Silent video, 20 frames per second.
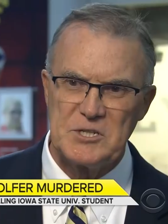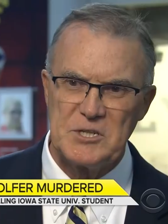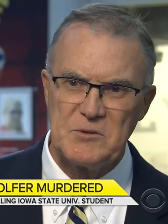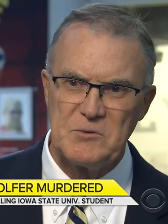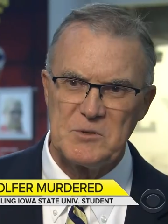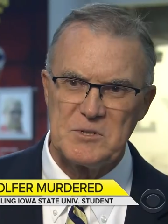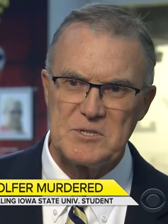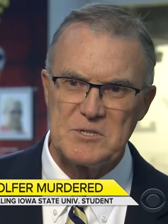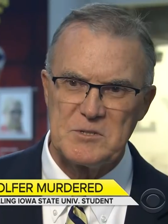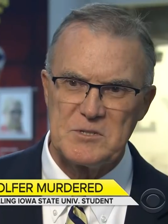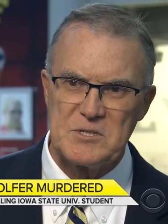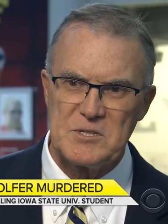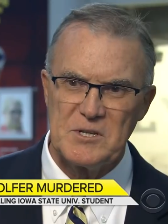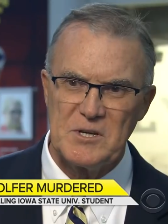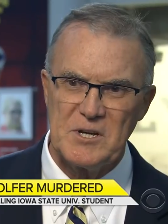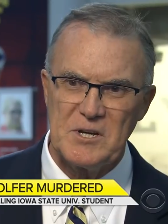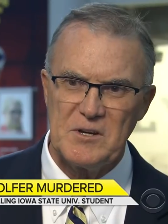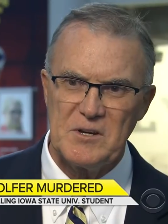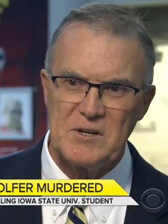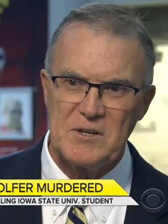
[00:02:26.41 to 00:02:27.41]
She was
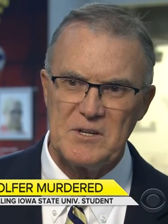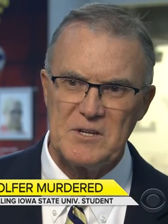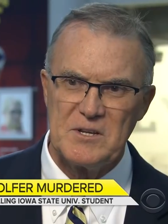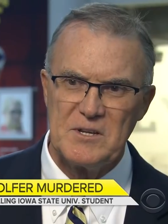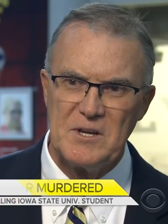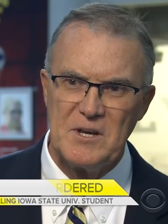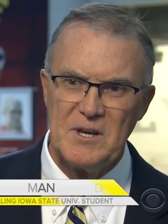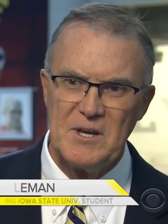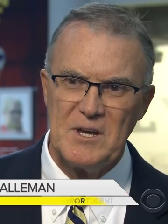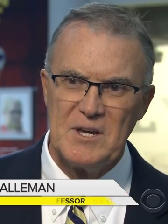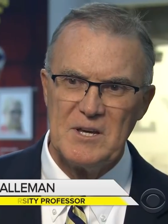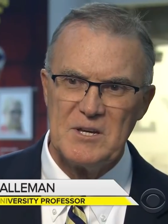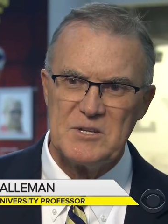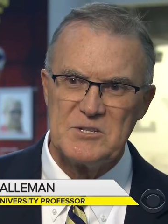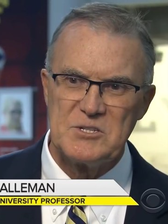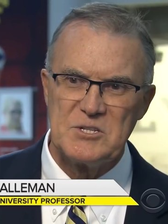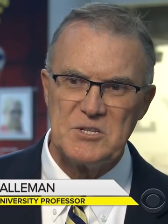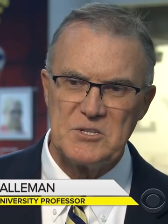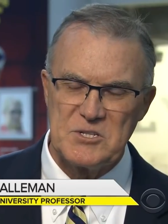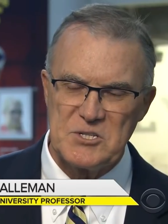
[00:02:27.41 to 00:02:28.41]
uh,
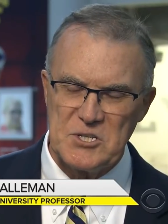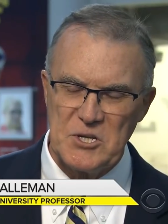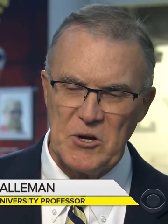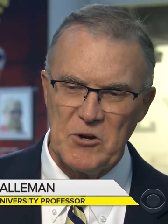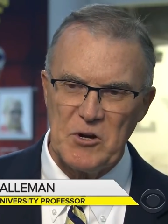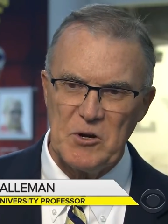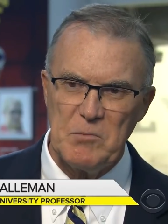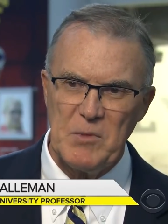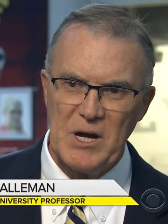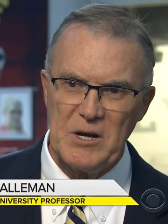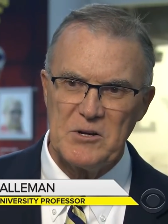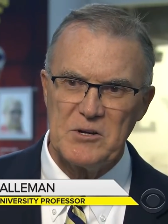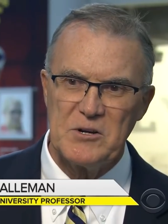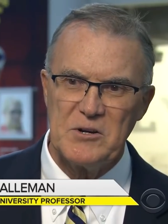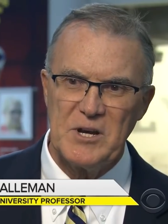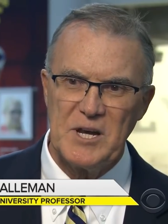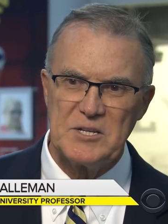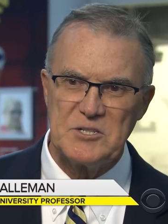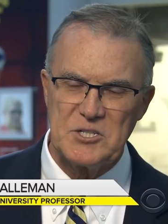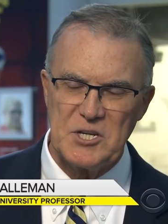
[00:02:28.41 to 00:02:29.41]
sincere about
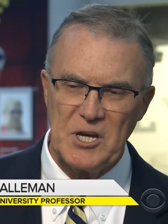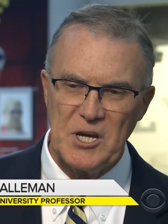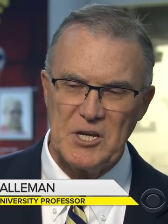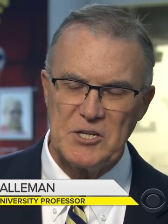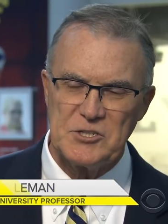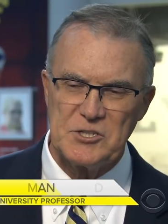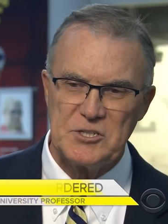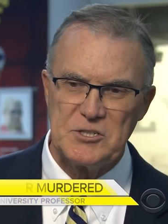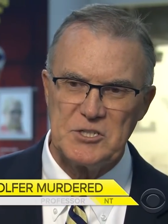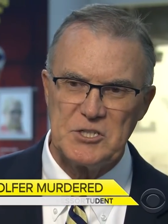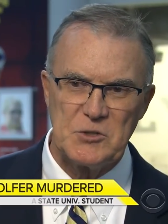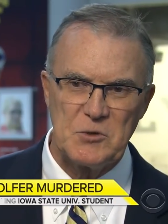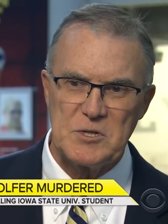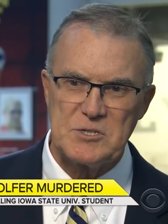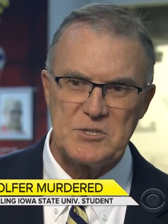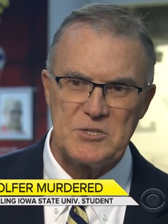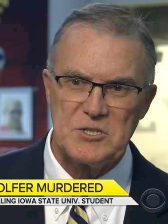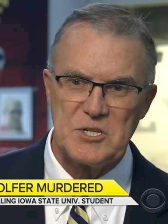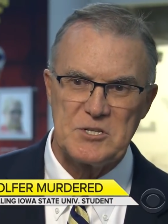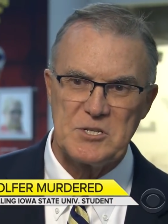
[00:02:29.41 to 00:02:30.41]
her education. She
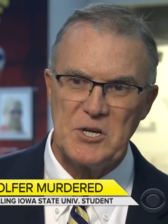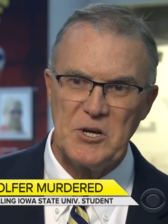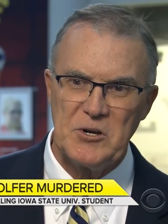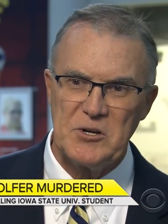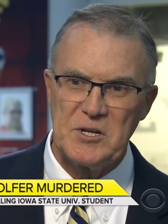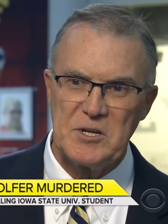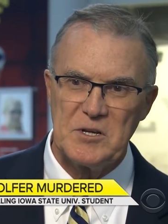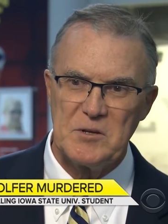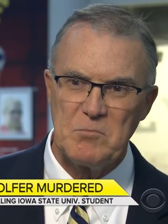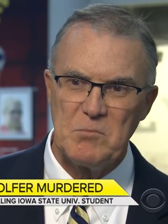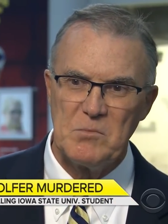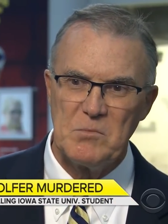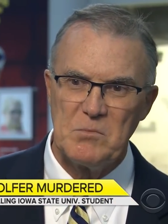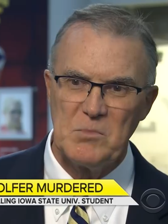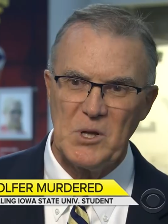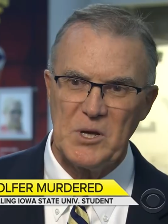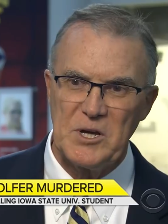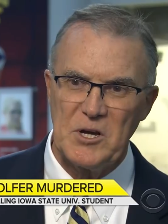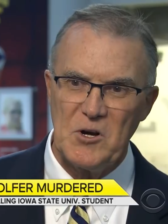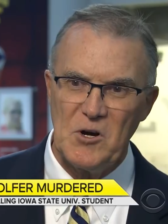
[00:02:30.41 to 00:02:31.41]
wasn't just here to
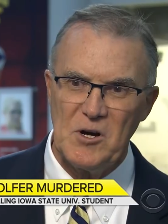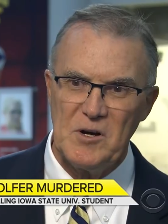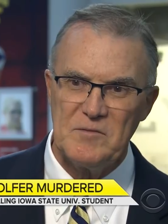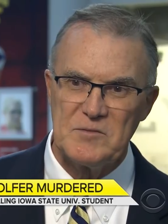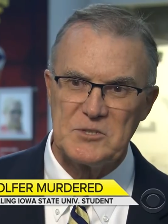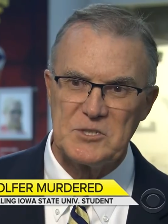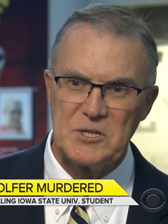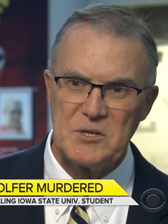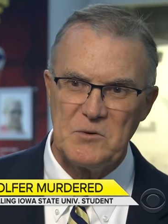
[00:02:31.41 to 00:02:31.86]
play golf.